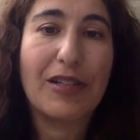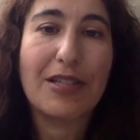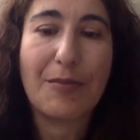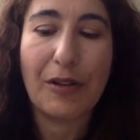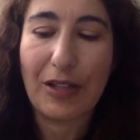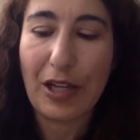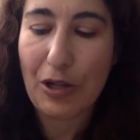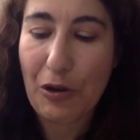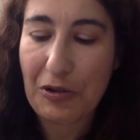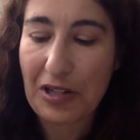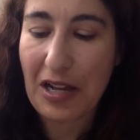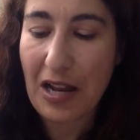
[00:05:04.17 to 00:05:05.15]
It smelled like
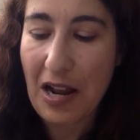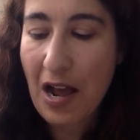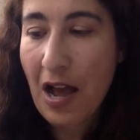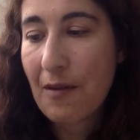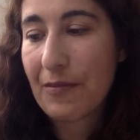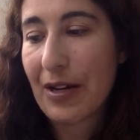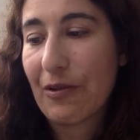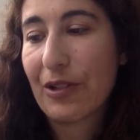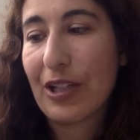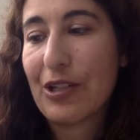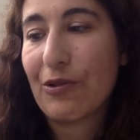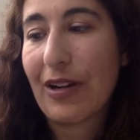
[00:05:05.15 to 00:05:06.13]
coconut, but I
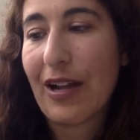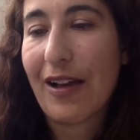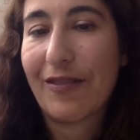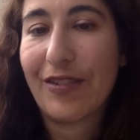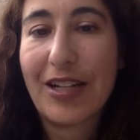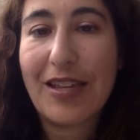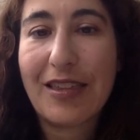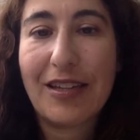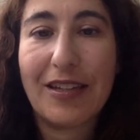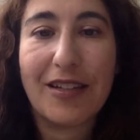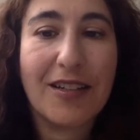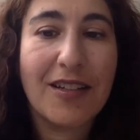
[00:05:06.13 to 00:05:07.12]
really don't have
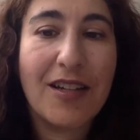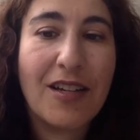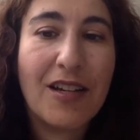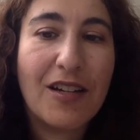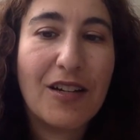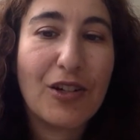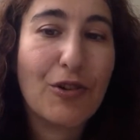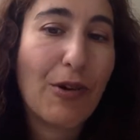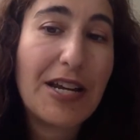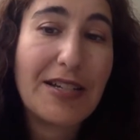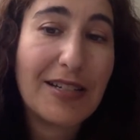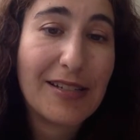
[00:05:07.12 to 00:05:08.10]
anything
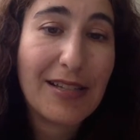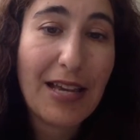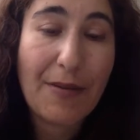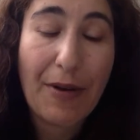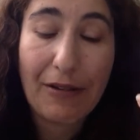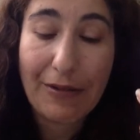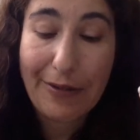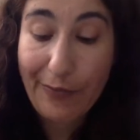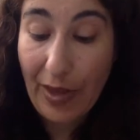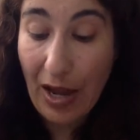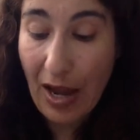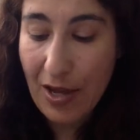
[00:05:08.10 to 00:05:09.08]
great to say about
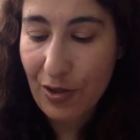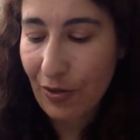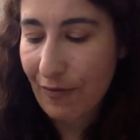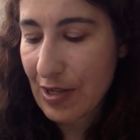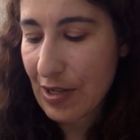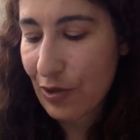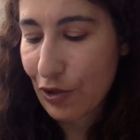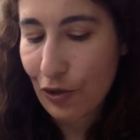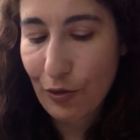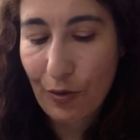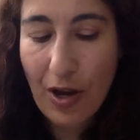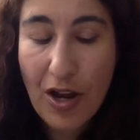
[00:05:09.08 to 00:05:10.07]
either of these
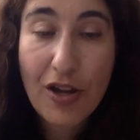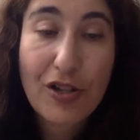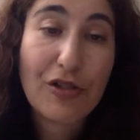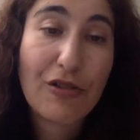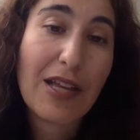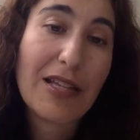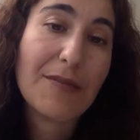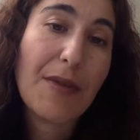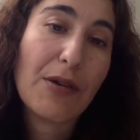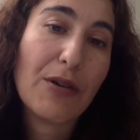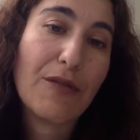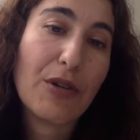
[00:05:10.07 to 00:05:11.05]
two. So that's
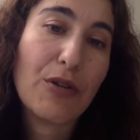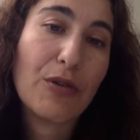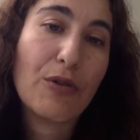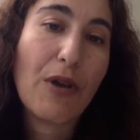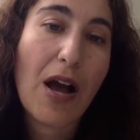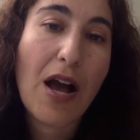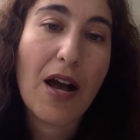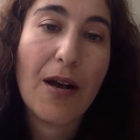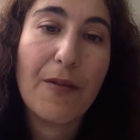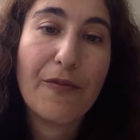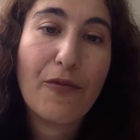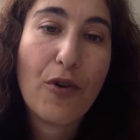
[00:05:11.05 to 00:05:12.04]
my review
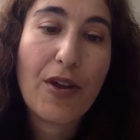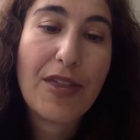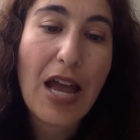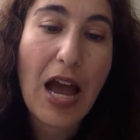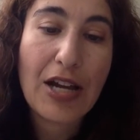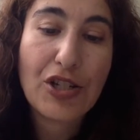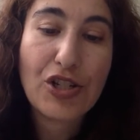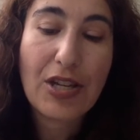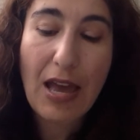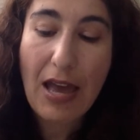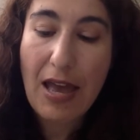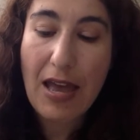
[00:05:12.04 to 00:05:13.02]
um, for the I G
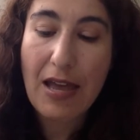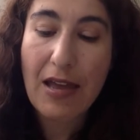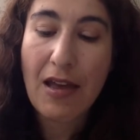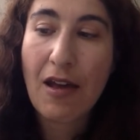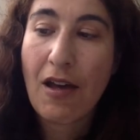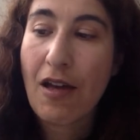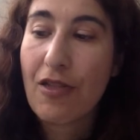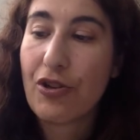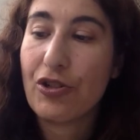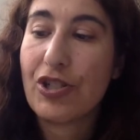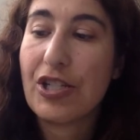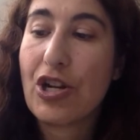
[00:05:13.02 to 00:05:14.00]
K
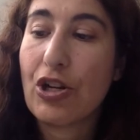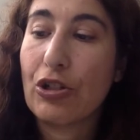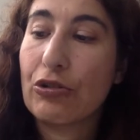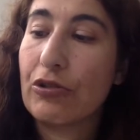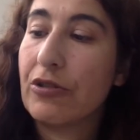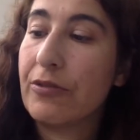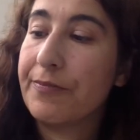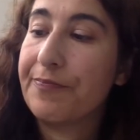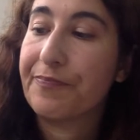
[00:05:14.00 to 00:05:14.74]
Thirsty Girl